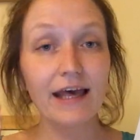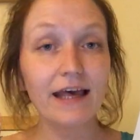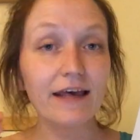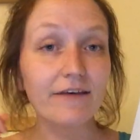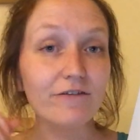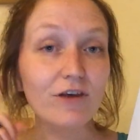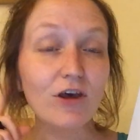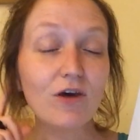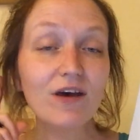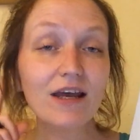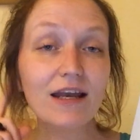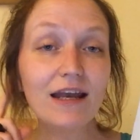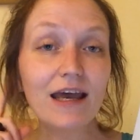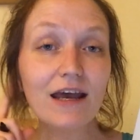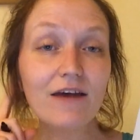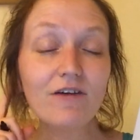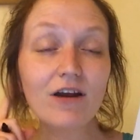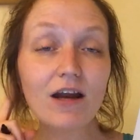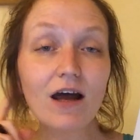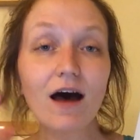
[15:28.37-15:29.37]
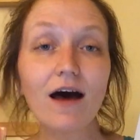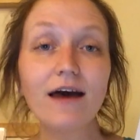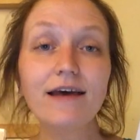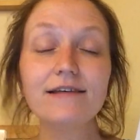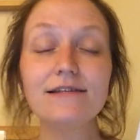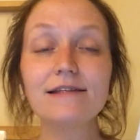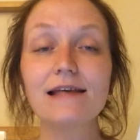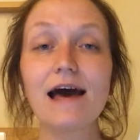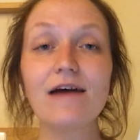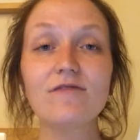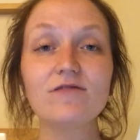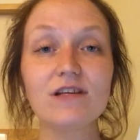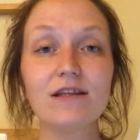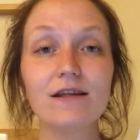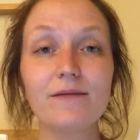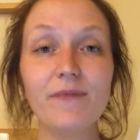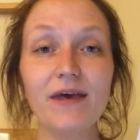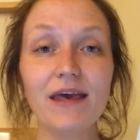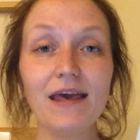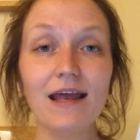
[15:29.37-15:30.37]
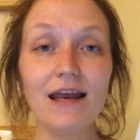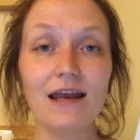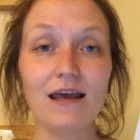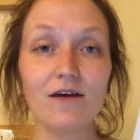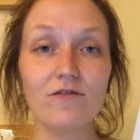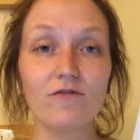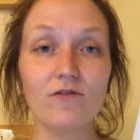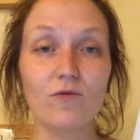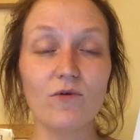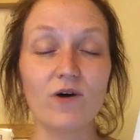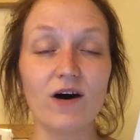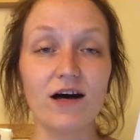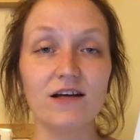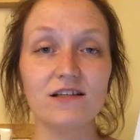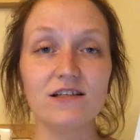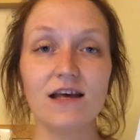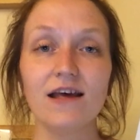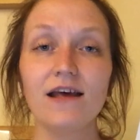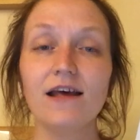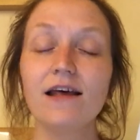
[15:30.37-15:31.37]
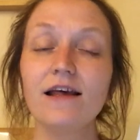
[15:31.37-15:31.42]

If you can hear an I sound at the beginning of a word,